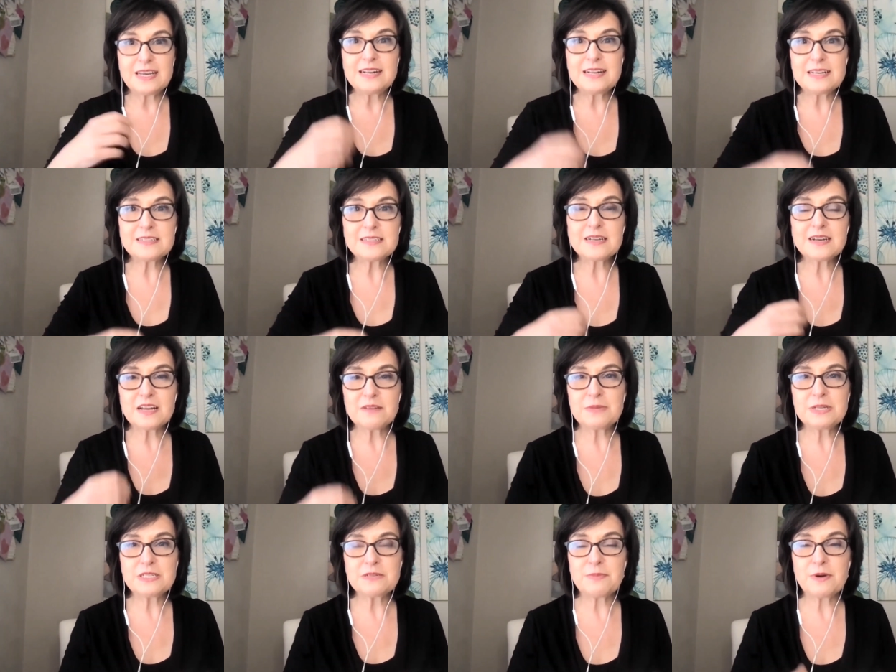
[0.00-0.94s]
it is
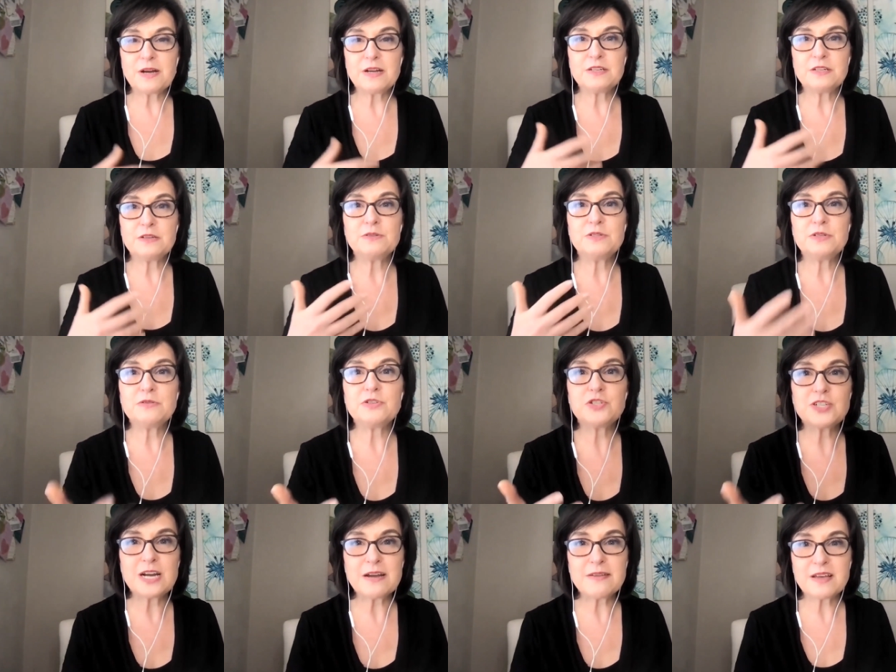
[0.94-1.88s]
incumbent upon you to
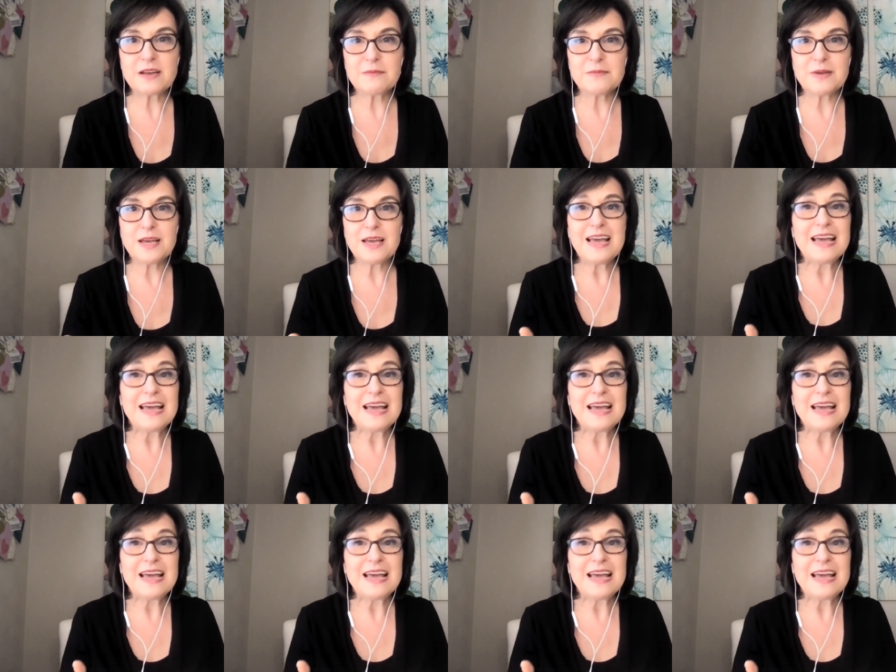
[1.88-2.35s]
share them